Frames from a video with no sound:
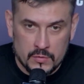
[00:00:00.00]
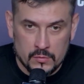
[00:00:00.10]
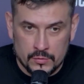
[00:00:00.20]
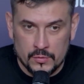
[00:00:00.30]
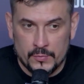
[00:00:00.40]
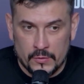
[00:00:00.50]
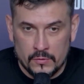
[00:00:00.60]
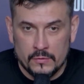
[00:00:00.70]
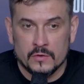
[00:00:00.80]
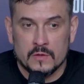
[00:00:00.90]

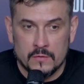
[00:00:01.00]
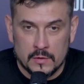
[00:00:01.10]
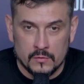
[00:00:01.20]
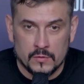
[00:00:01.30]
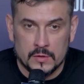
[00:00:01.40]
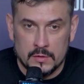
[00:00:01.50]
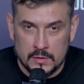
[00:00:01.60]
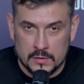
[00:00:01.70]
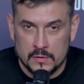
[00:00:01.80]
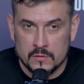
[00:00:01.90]
not to do any
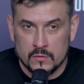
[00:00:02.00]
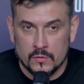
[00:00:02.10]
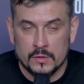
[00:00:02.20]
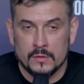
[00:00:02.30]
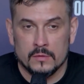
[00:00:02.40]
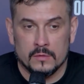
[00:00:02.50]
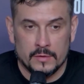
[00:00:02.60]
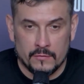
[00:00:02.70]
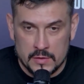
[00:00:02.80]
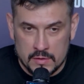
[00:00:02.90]
harm to those who are
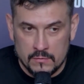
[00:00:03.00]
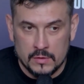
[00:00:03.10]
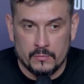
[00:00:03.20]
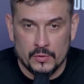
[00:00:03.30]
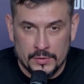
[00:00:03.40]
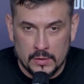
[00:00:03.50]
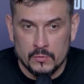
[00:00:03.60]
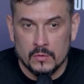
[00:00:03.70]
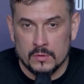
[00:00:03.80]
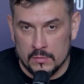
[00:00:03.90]
staying in captivity.
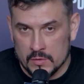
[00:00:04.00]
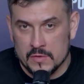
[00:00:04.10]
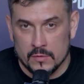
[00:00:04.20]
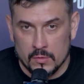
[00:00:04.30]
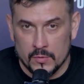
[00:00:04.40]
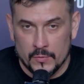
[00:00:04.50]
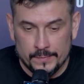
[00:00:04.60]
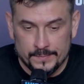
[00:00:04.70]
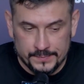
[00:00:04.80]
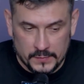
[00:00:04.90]
But you're
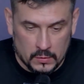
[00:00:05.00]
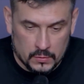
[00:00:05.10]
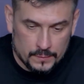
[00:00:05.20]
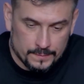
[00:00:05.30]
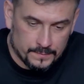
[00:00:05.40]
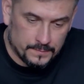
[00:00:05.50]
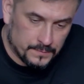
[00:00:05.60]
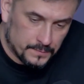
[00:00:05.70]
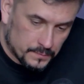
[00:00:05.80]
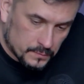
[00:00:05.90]
absolutely right.
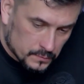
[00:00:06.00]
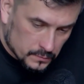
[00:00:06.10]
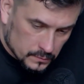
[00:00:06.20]
We have